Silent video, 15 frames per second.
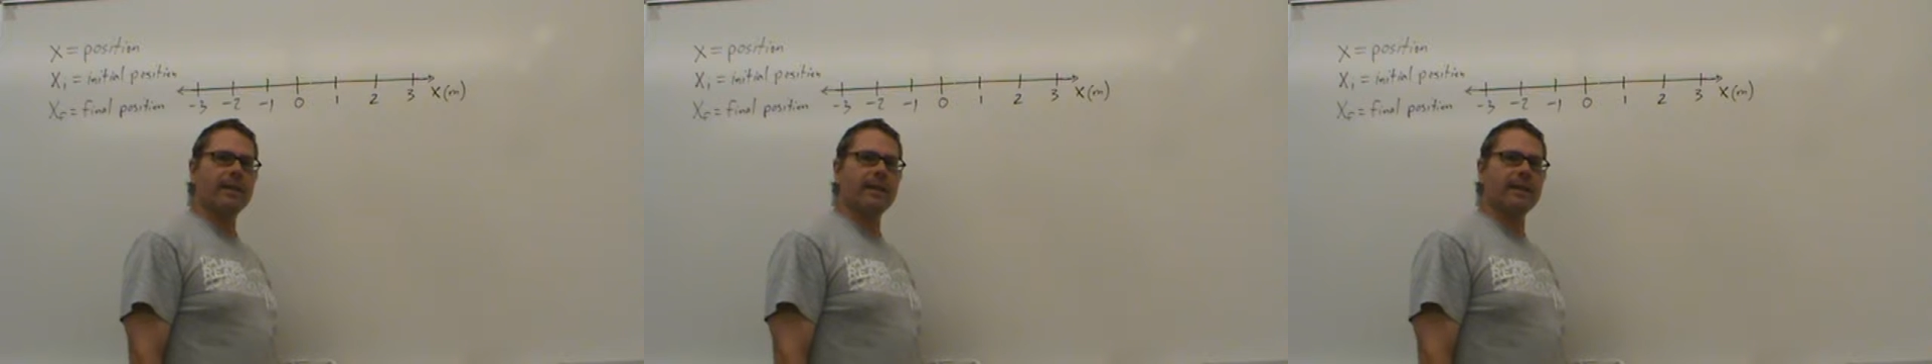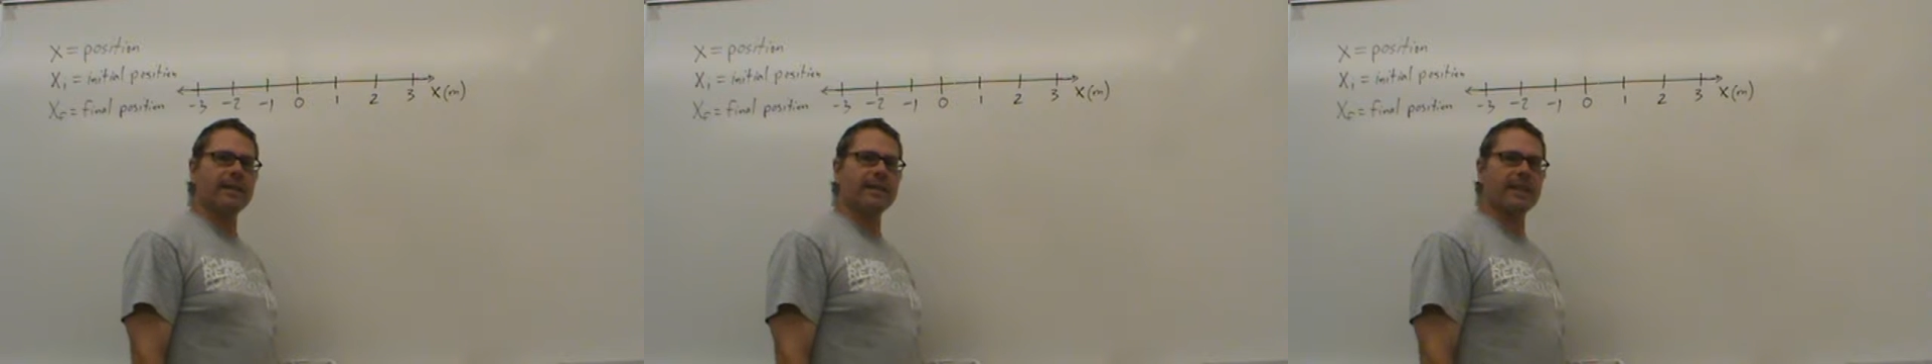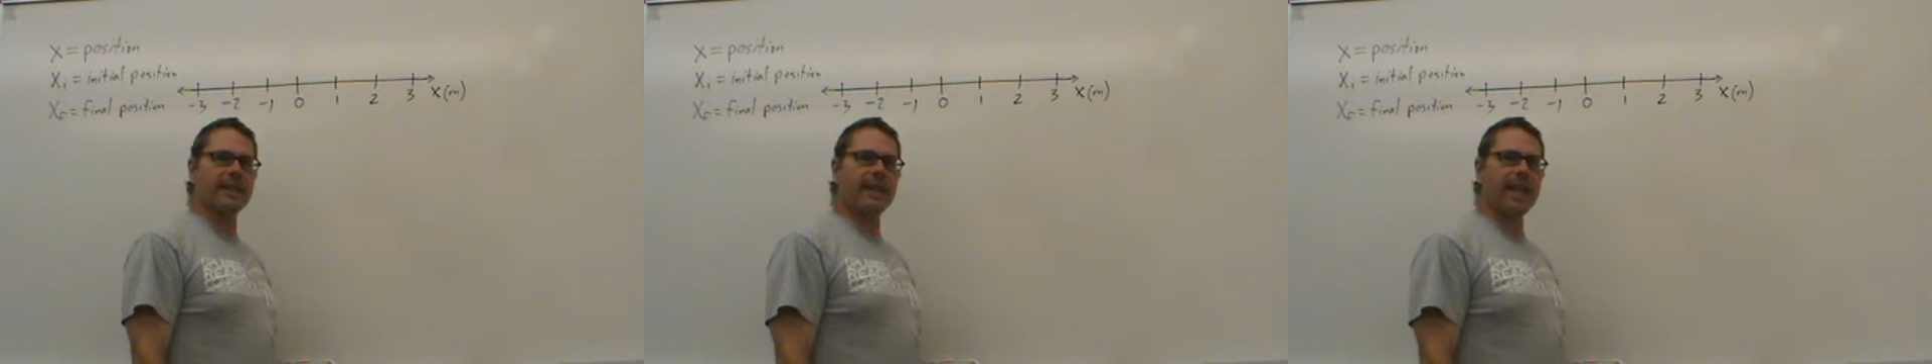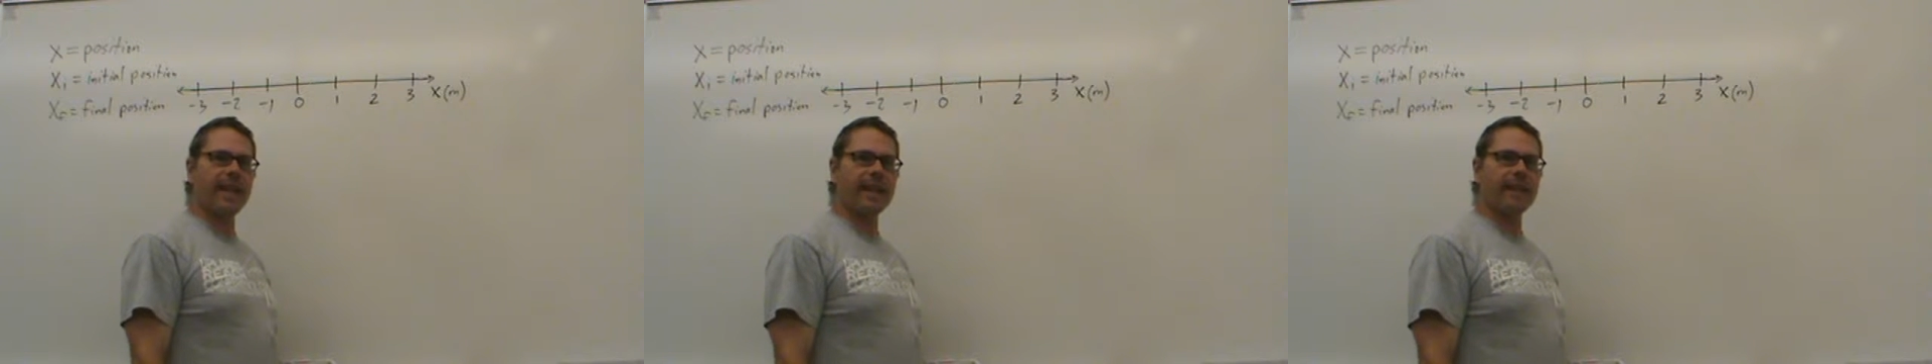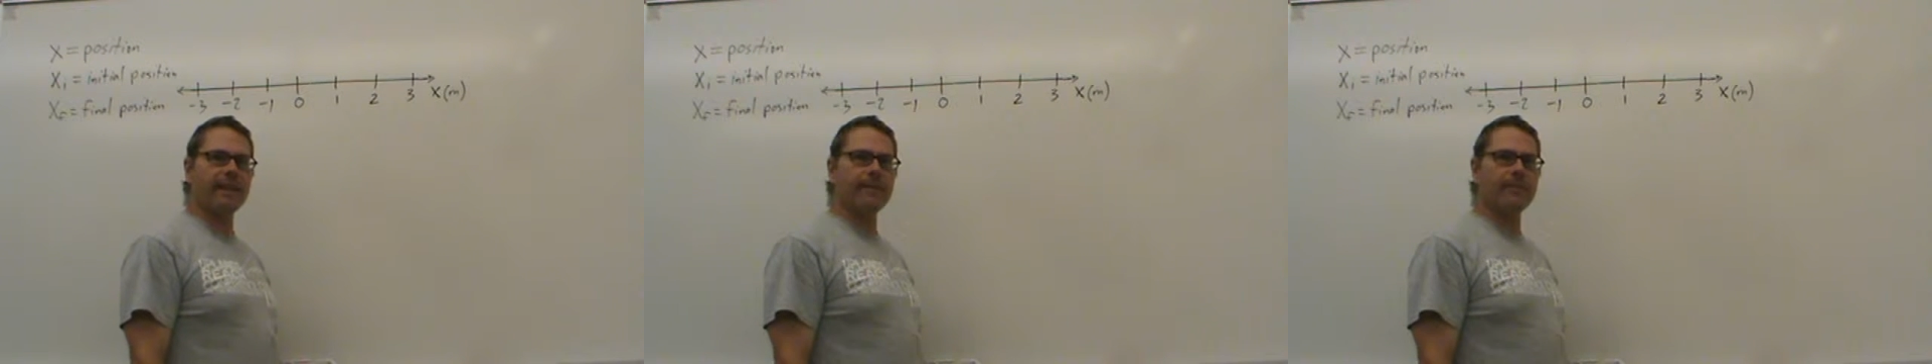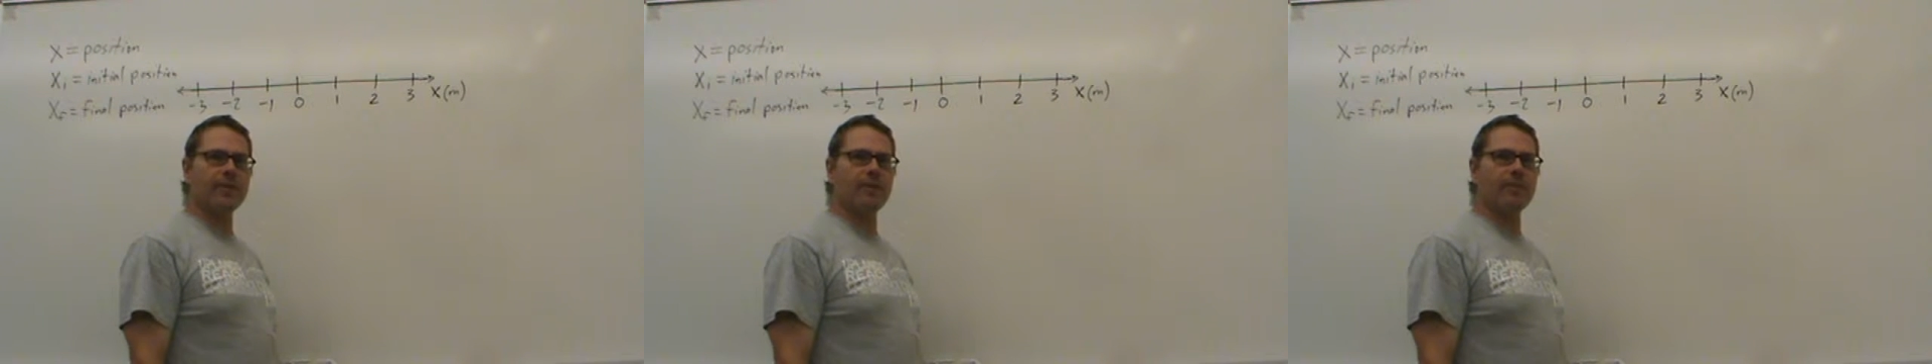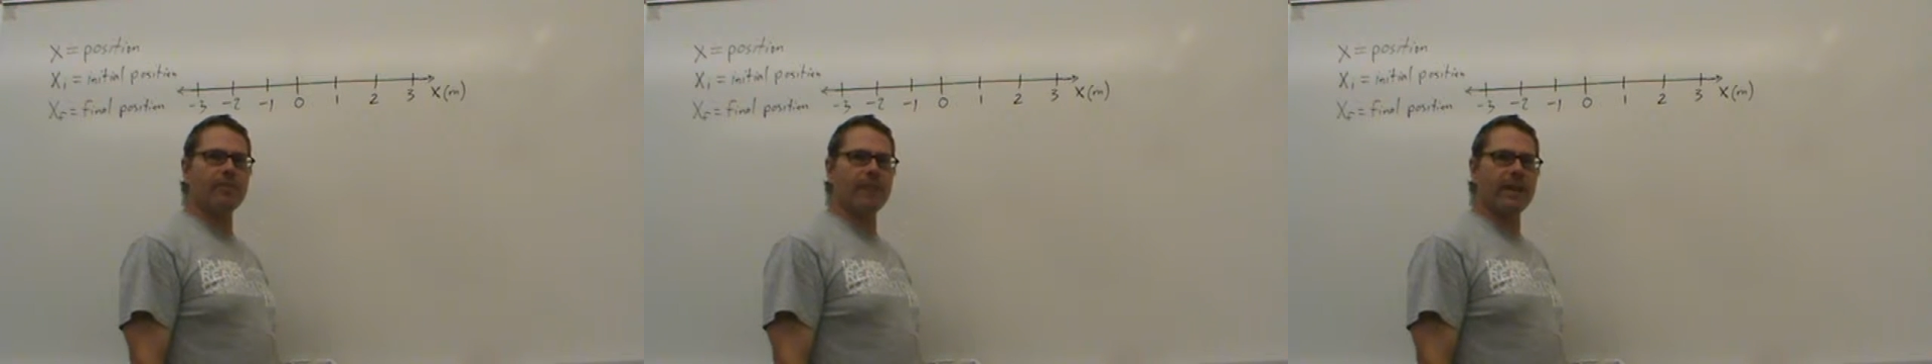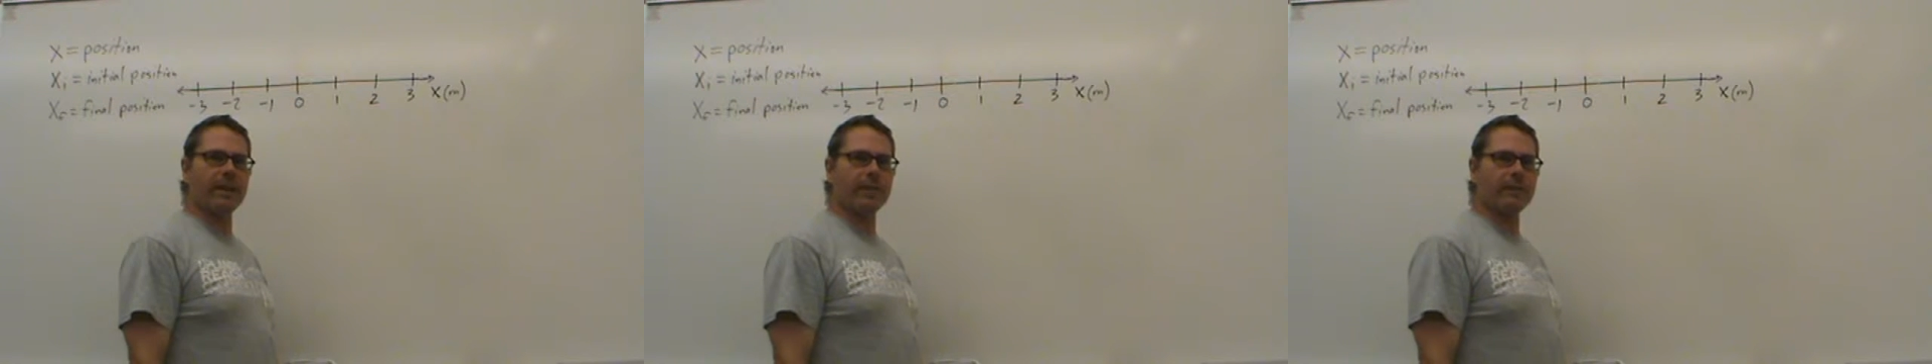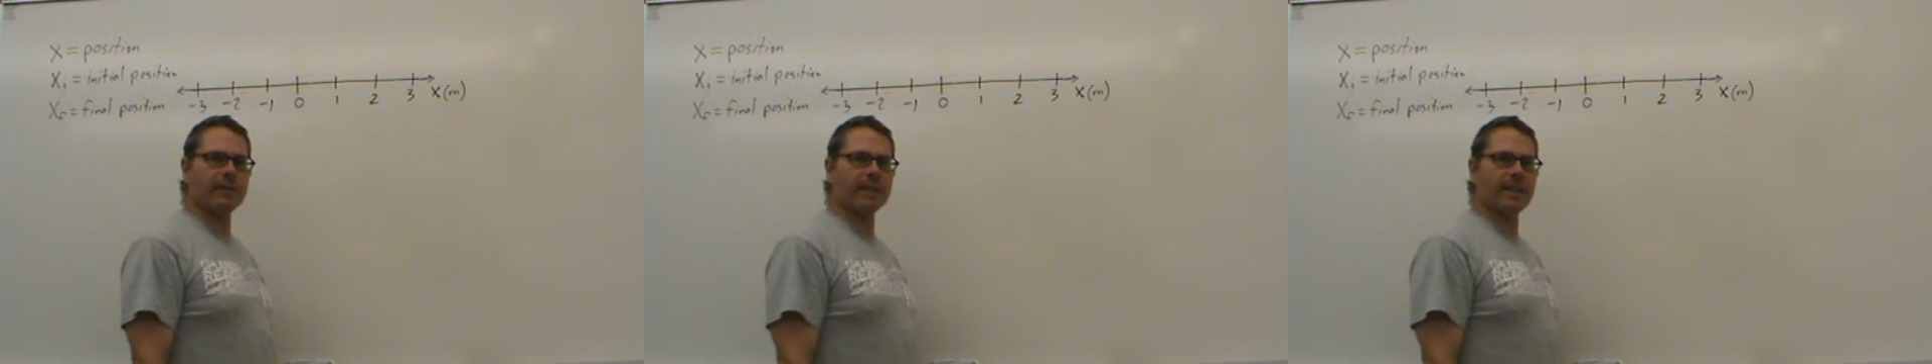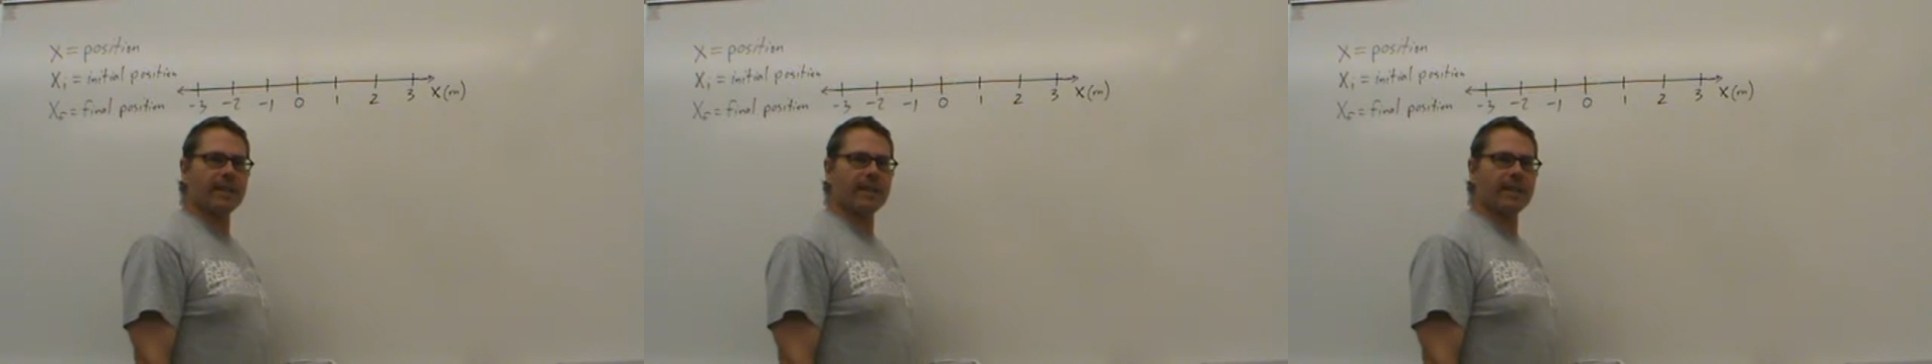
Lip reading: is at -2 meters